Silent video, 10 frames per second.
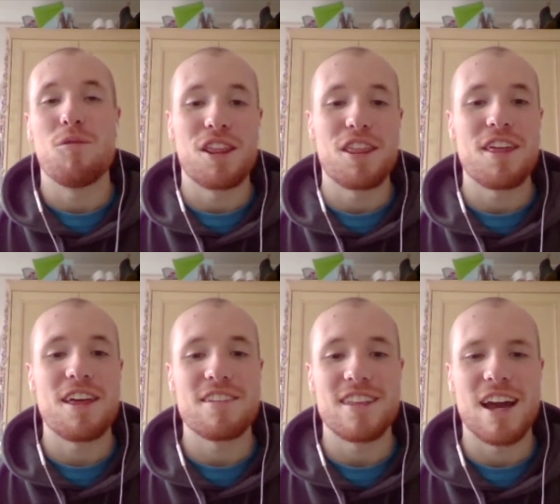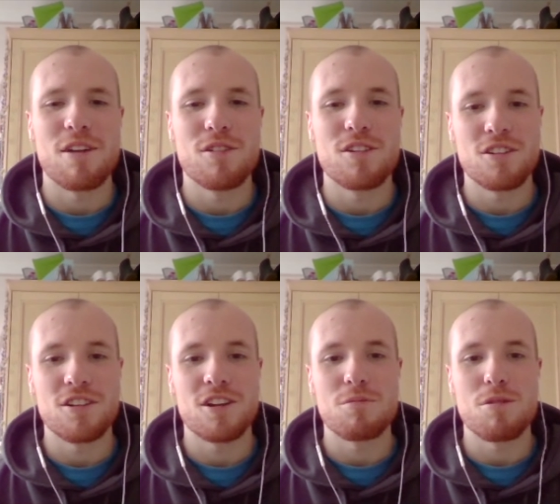of the things that I was
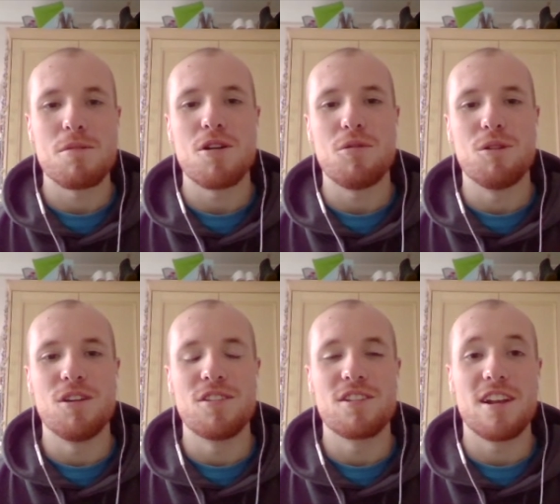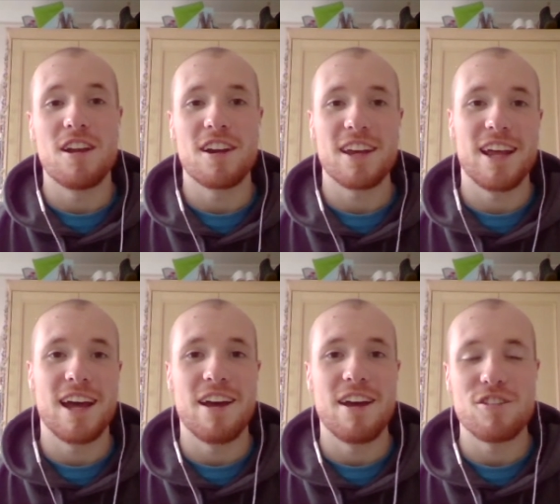also going to promote was looking
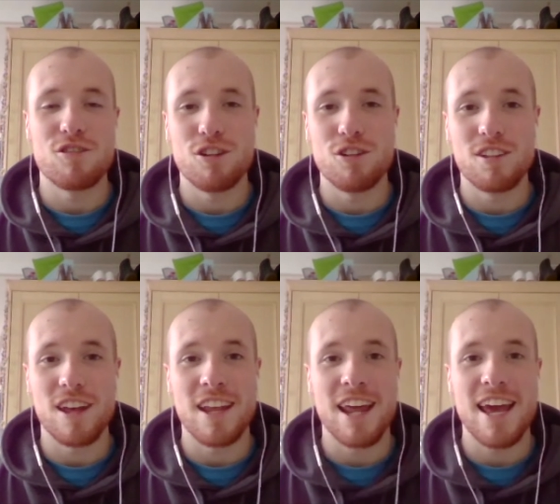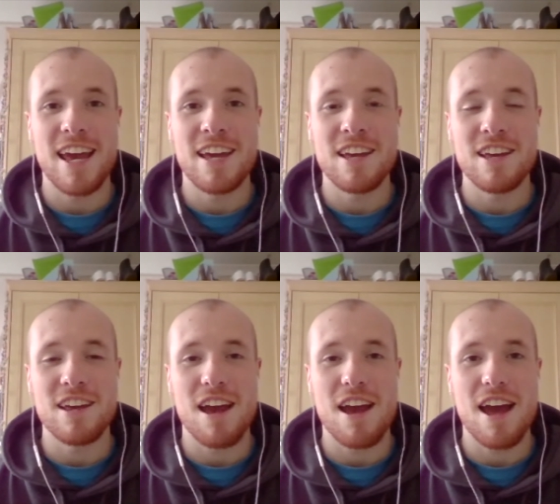at introducing
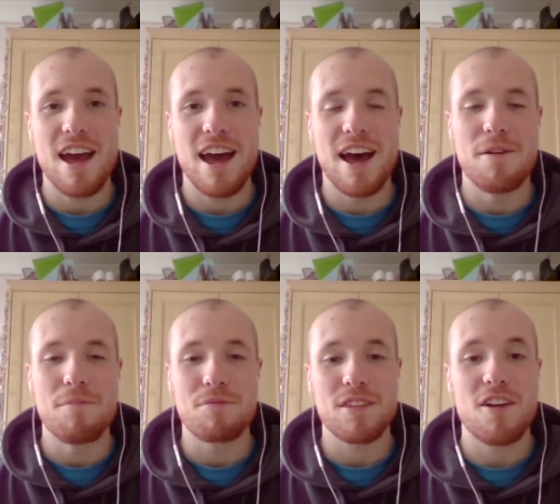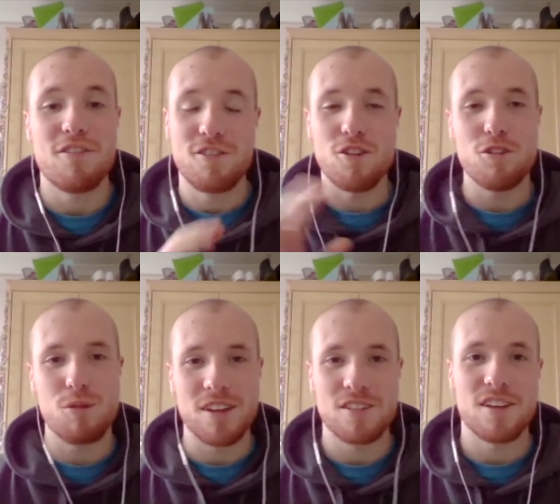a, um, a food
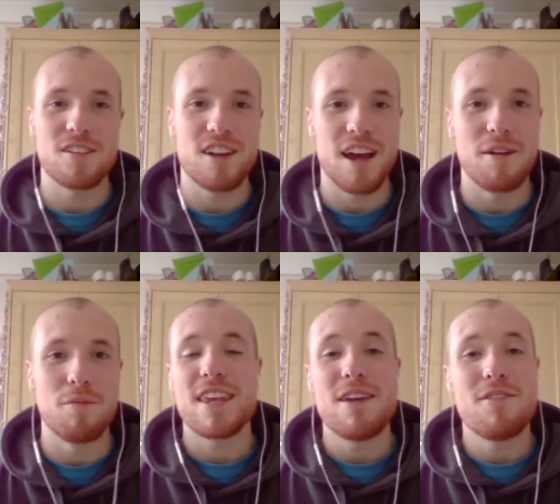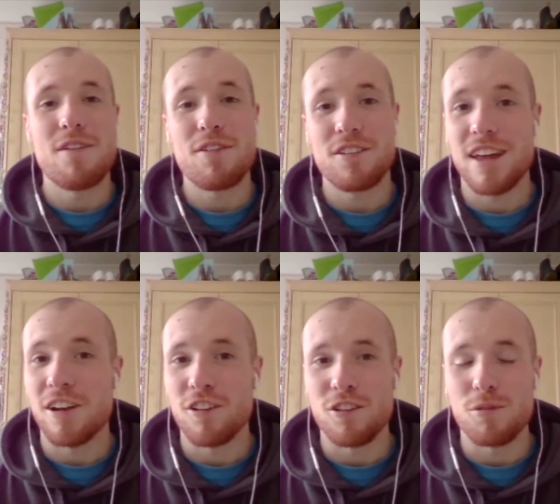waste system, even if it's
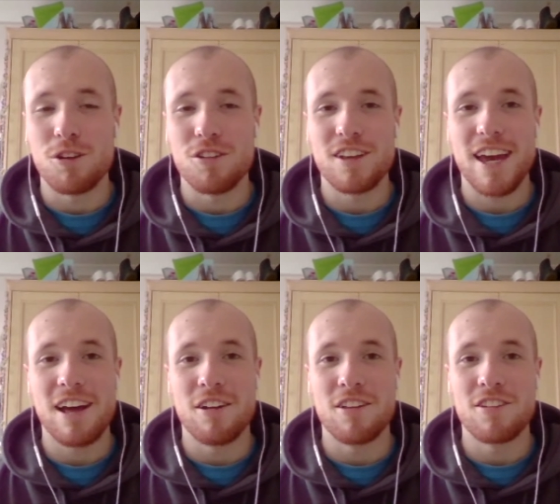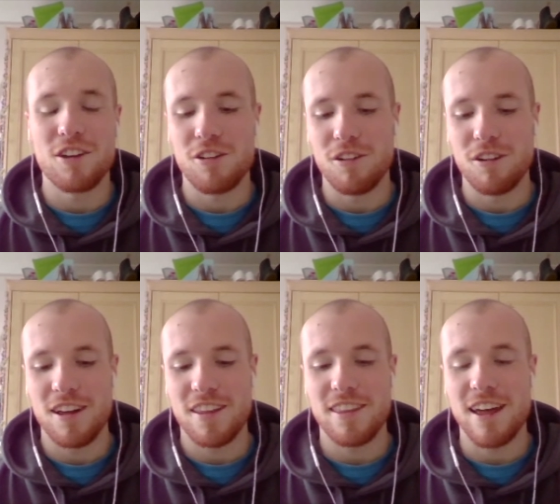done on a small scale. So
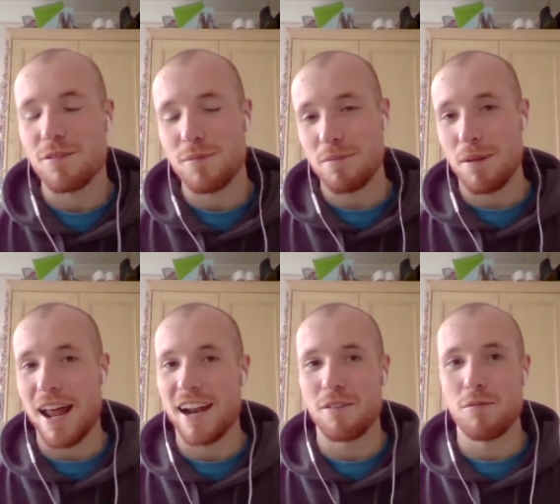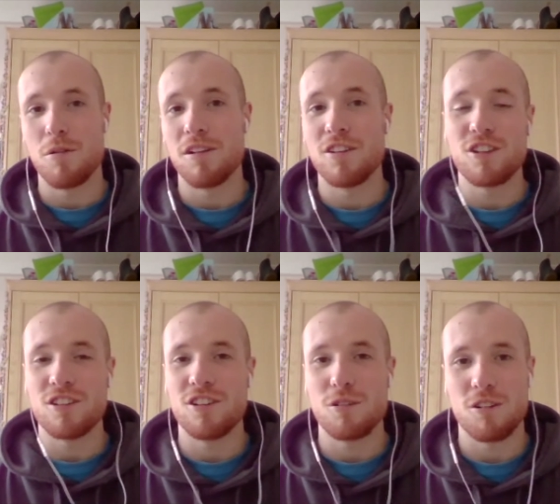that's my plan at the moment is
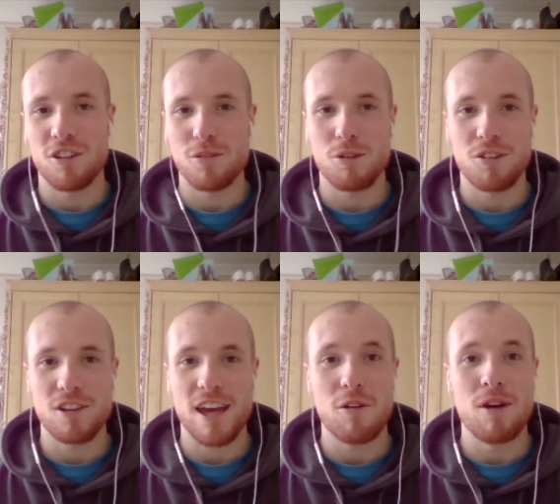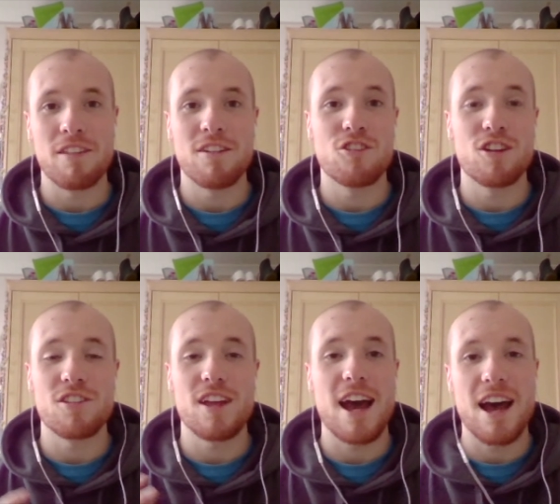just to do it on a small scale, whether it's
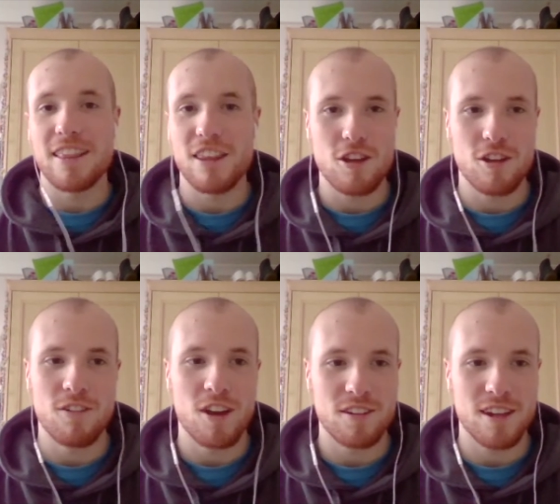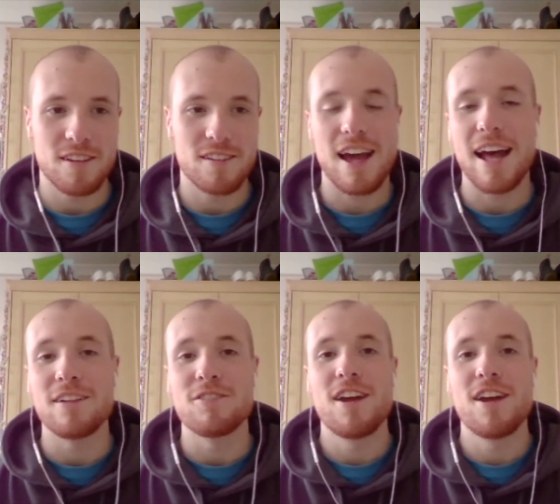just at the university itself